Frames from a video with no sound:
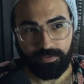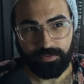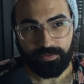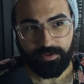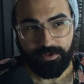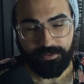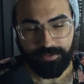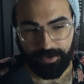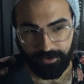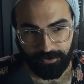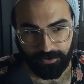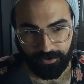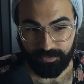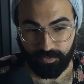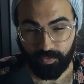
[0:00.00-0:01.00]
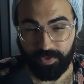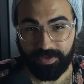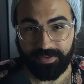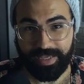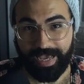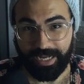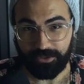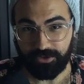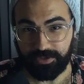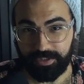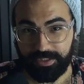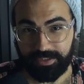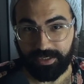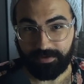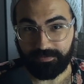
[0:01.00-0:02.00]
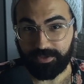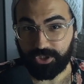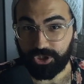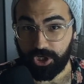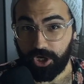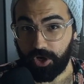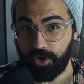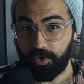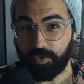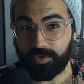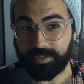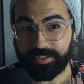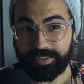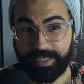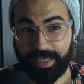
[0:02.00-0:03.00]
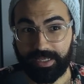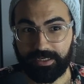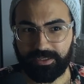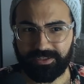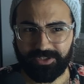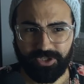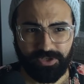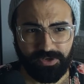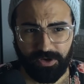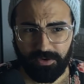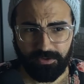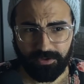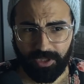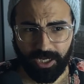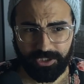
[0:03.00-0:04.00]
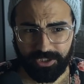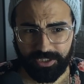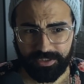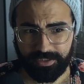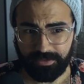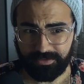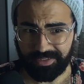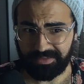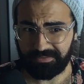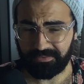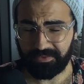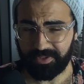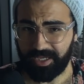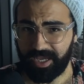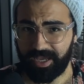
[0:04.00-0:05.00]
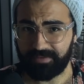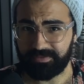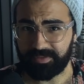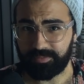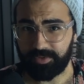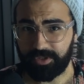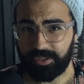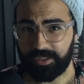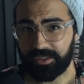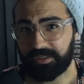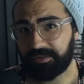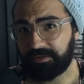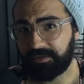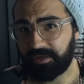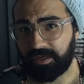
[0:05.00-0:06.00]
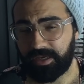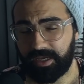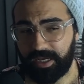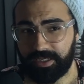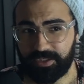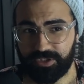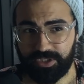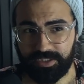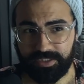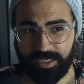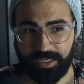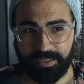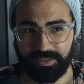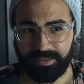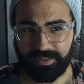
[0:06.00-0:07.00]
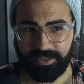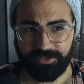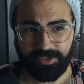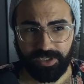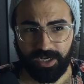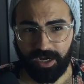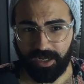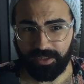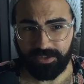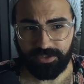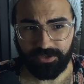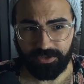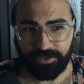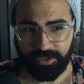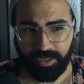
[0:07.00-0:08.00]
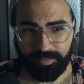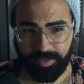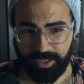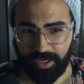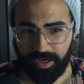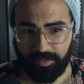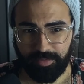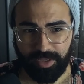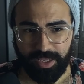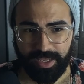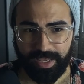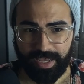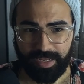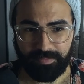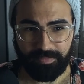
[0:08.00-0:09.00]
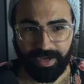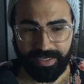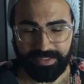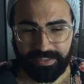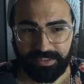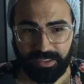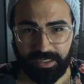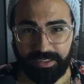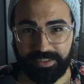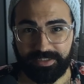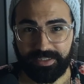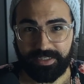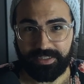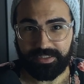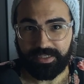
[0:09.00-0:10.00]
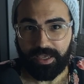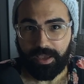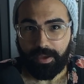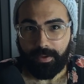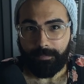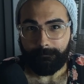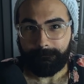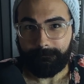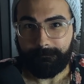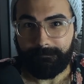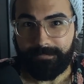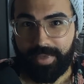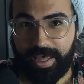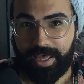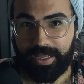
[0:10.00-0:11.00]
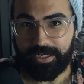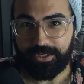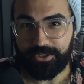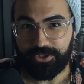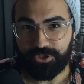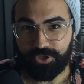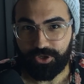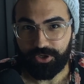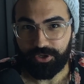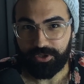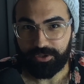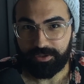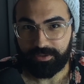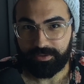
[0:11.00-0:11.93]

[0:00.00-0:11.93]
theater. One of the actresses of the show said, Do you know who Logic is? And I was like, Well, yeah, I have his book. And she said, There's a concert coming up, and my son is his manager.